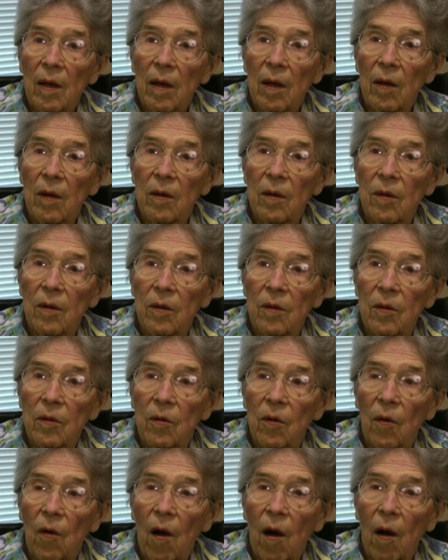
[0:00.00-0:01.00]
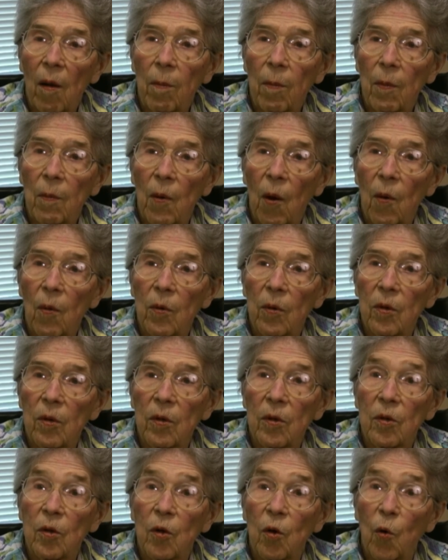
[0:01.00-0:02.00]
a good crop or
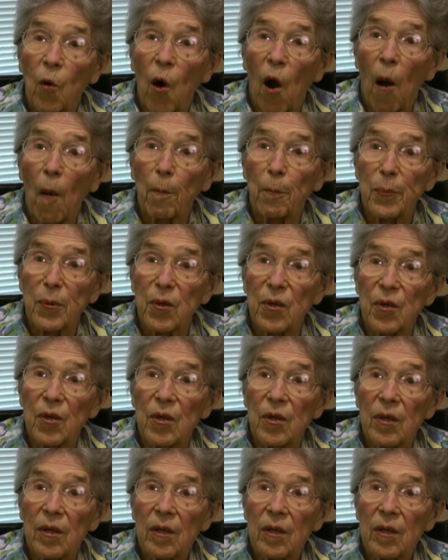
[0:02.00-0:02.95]
good crops,